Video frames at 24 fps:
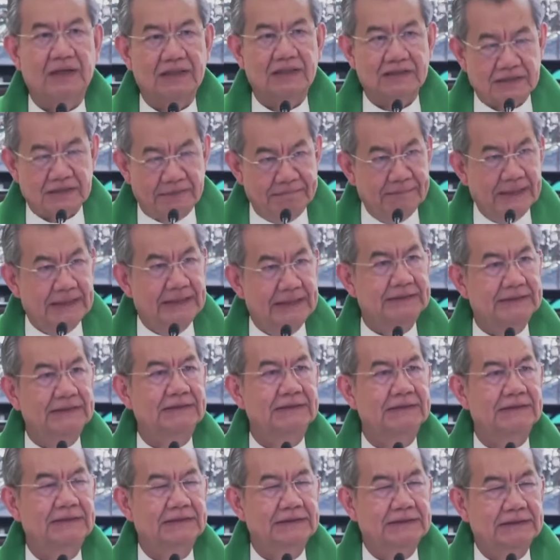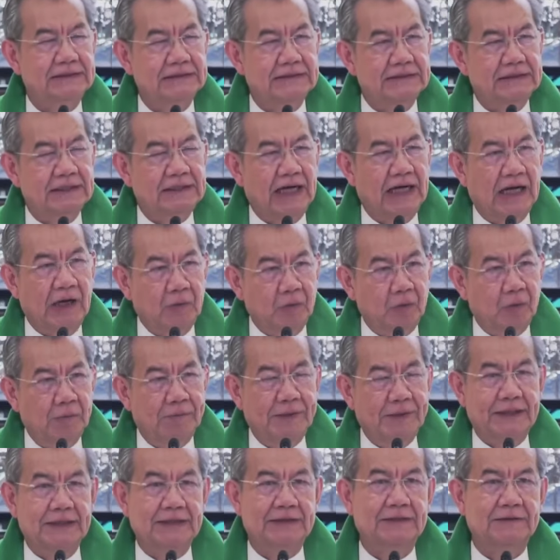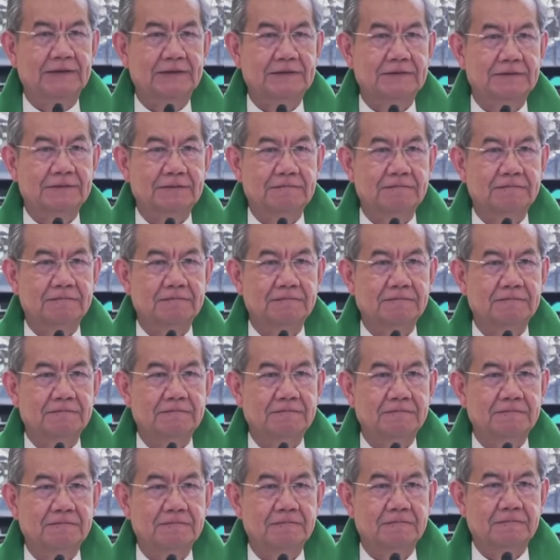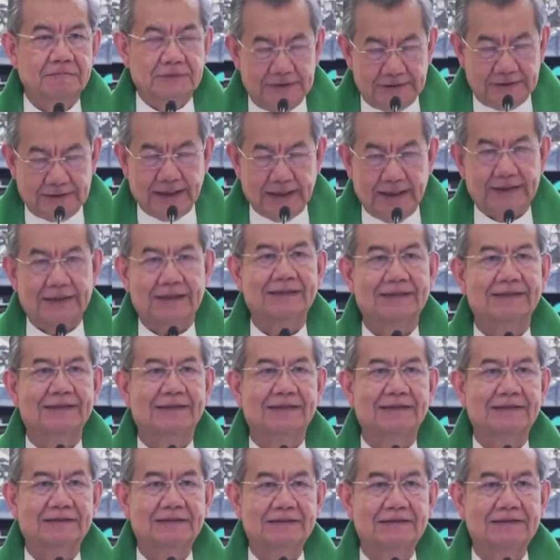That's a man, a woman with character.